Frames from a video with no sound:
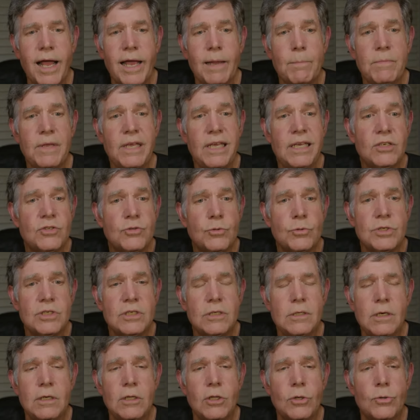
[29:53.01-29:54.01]
I'm
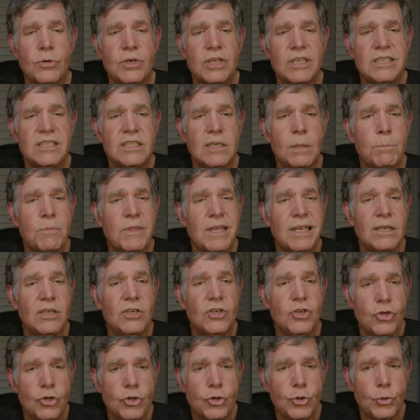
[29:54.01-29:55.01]
interested in learning
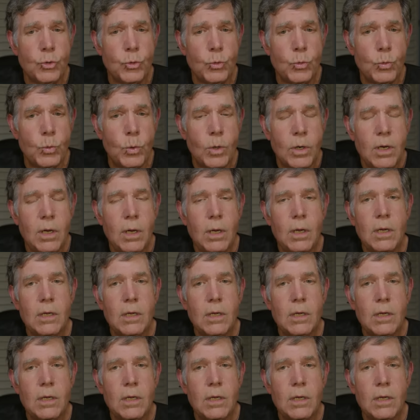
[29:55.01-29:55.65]
something new